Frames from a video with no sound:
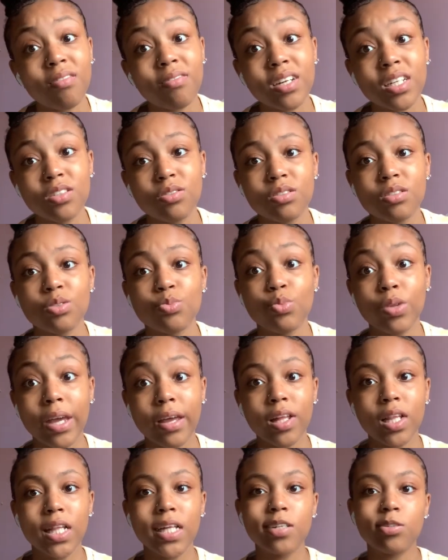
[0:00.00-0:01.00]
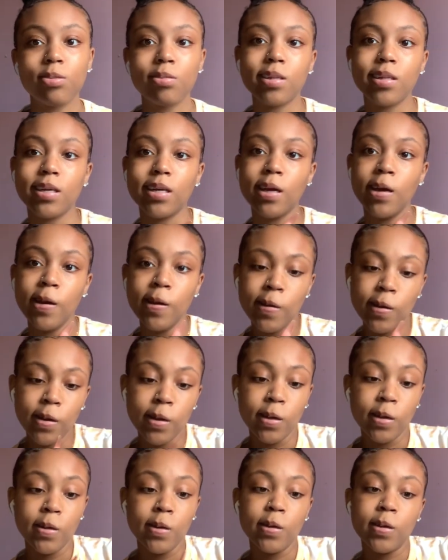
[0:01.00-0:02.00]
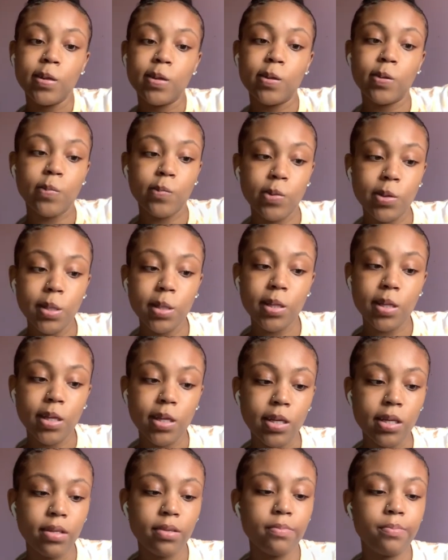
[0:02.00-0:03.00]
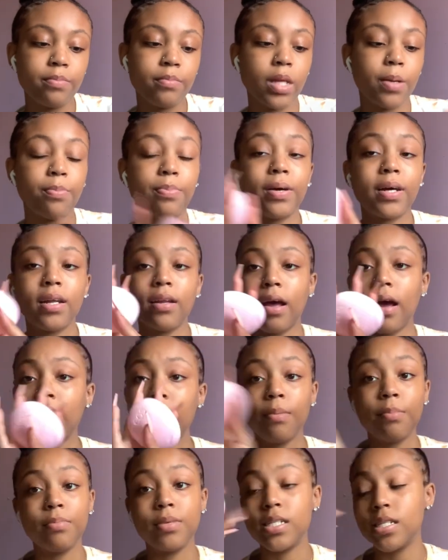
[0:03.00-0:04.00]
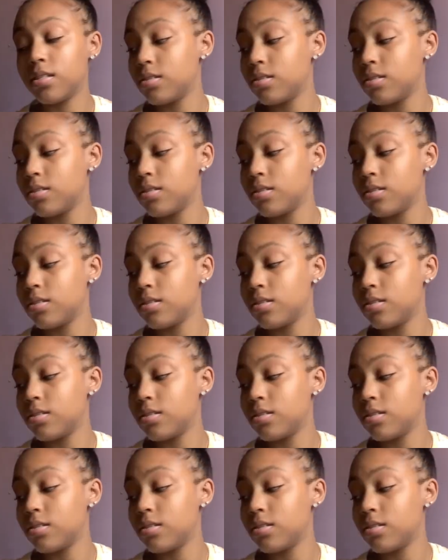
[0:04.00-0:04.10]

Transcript: I used to like literally squeeze it in, but I am